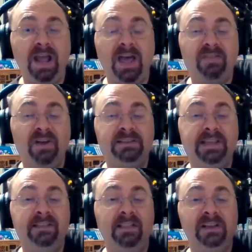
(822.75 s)
I thought
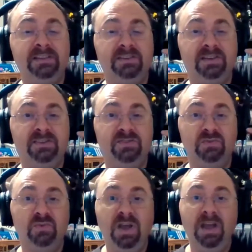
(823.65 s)
De La took it
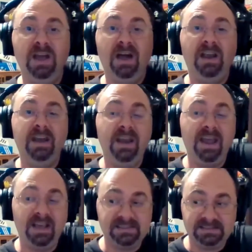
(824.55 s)
to a
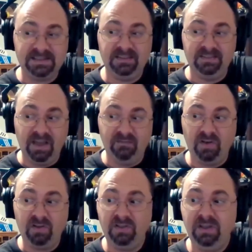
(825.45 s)
next
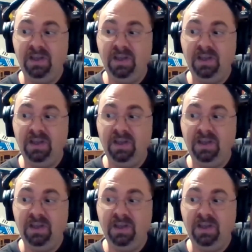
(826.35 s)
level.